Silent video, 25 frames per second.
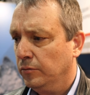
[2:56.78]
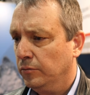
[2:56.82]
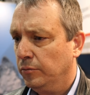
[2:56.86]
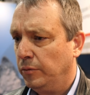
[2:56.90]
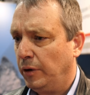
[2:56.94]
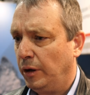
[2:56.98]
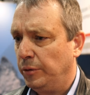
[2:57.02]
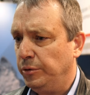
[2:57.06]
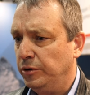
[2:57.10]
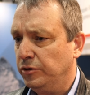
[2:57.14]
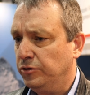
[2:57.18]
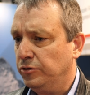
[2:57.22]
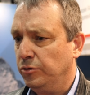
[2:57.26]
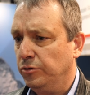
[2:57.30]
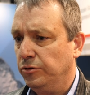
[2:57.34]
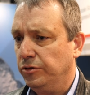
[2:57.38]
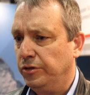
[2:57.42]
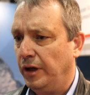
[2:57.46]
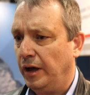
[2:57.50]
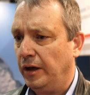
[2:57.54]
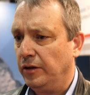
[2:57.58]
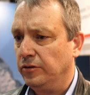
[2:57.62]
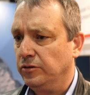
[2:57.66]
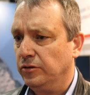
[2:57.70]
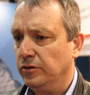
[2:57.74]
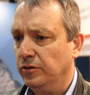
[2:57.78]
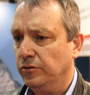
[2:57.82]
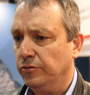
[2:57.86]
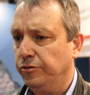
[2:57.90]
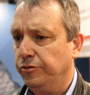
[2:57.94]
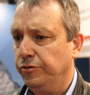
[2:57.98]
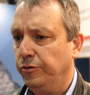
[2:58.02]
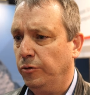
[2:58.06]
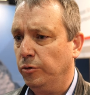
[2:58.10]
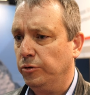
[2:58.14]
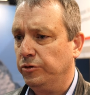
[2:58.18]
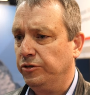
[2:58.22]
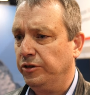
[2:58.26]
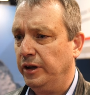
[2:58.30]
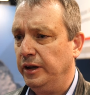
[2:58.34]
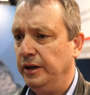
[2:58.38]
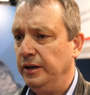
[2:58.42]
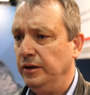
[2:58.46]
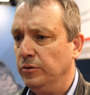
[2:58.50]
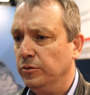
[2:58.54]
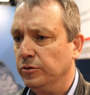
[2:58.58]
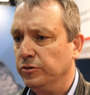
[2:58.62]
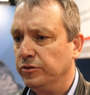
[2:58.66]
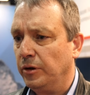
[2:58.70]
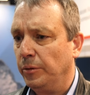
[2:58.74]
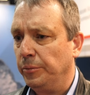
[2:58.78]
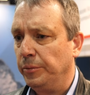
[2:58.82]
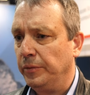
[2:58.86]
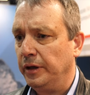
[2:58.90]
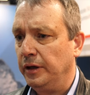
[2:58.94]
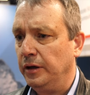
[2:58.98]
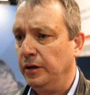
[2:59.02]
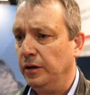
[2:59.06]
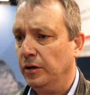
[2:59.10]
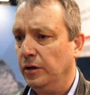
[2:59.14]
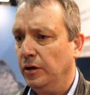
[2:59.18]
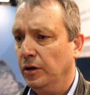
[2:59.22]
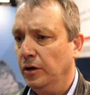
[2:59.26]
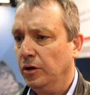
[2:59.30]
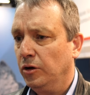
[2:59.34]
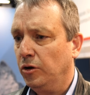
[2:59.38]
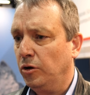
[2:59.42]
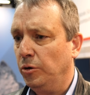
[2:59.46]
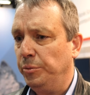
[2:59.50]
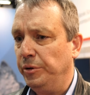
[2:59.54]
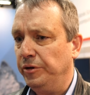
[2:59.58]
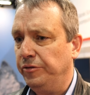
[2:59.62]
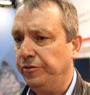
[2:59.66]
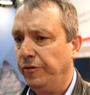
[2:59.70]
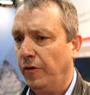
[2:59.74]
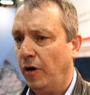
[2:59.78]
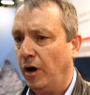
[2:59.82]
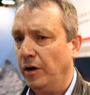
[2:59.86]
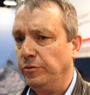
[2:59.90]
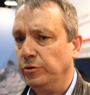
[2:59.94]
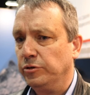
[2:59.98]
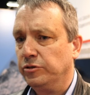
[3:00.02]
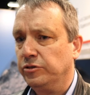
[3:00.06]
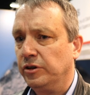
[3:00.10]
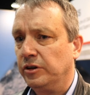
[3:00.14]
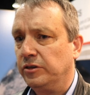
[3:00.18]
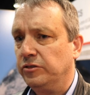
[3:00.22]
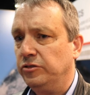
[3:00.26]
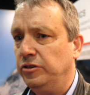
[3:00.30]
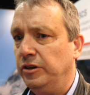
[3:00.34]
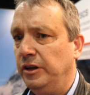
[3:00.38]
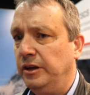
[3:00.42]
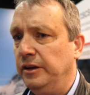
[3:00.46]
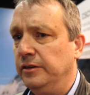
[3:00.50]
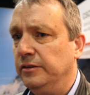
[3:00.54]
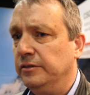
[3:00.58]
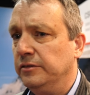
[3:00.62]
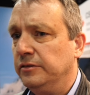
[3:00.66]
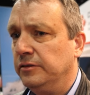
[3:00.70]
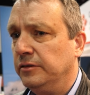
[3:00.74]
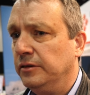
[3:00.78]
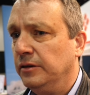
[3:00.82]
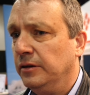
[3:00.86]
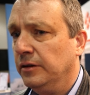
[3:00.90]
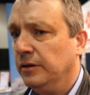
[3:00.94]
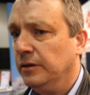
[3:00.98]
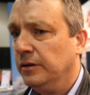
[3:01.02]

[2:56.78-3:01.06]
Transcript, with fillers: maybe 2014 or something. Could be 5 or 6 years.